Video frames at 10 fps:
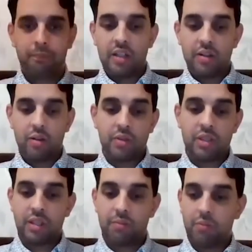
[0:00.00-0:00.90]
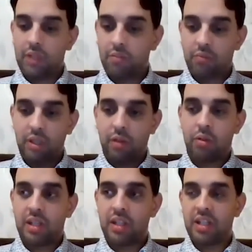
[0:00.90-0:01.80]
And obviously, you know,
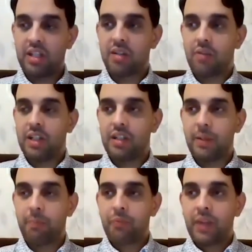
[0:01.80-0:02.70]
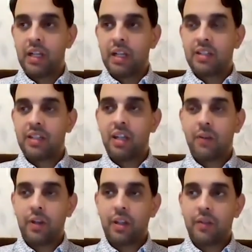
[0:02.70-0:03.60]
this is quite
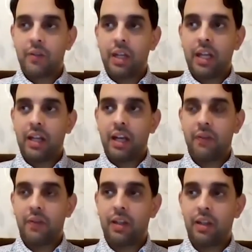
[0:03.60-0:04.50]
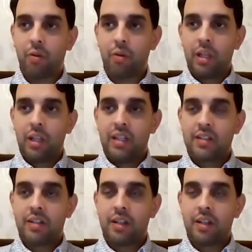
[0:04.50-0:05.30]
significant thing. And I think, you know, this,